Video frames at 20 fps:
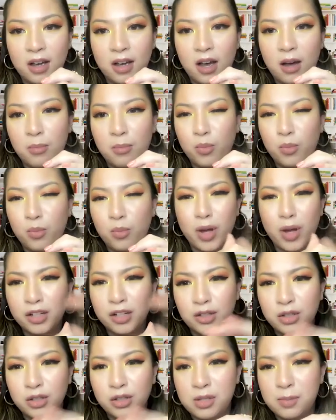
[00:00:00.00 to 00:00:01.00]
one
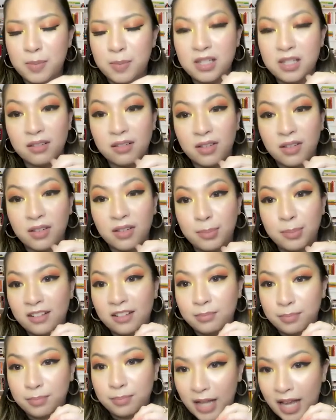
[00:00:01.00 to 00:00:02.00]
or two specific
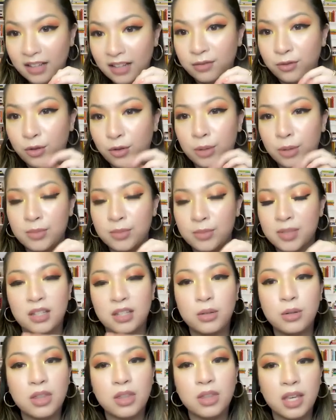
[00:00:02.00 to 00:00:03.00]
platforms
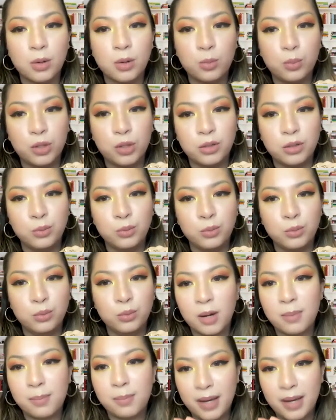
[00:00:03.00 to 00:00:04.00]
that you think would
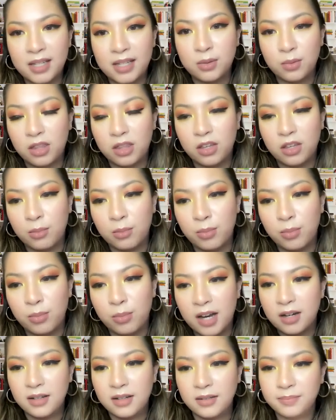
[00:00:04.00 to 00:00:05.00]
work best with your
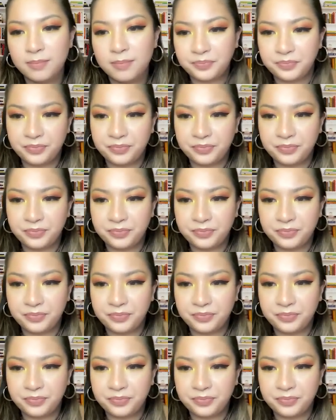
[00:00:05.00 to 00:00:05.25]
brand.